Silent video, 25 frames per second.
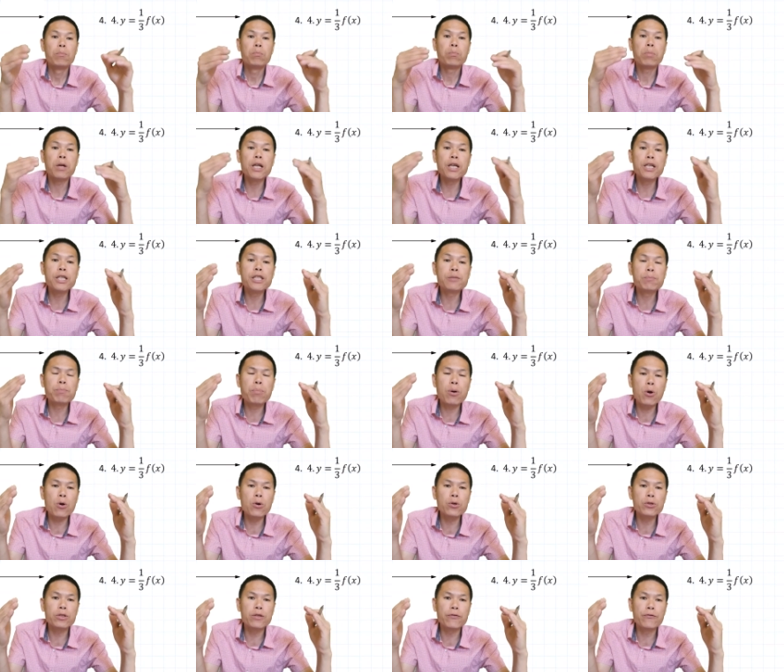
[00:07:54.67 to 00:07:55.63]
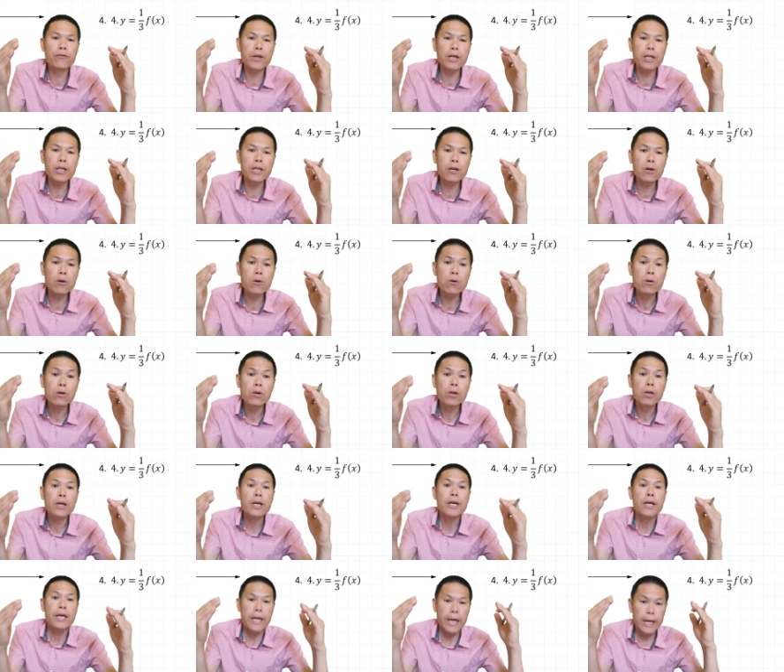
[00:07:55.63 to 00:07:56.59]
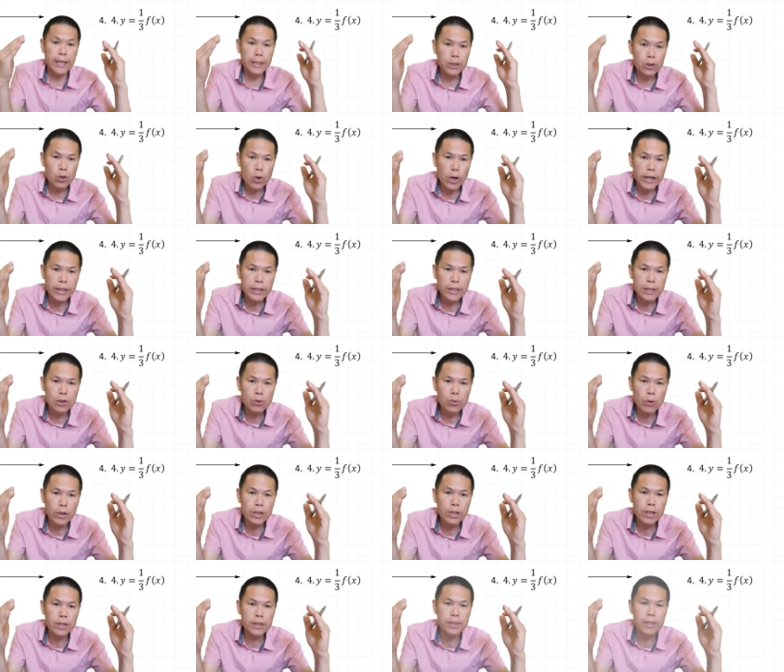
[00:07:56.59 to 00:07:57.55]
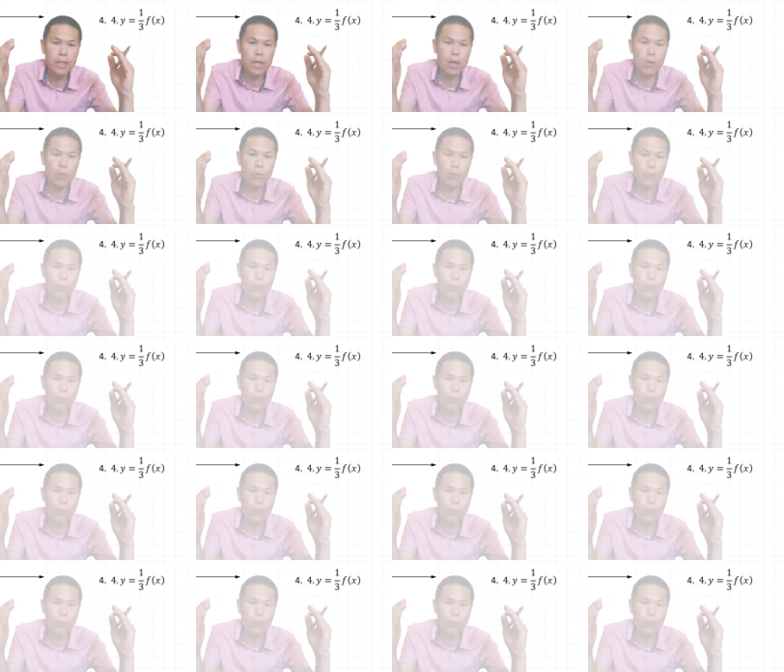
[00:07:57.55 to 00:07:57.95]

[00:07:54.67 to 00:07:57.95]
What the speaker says: Please pause the video and try this one yourself.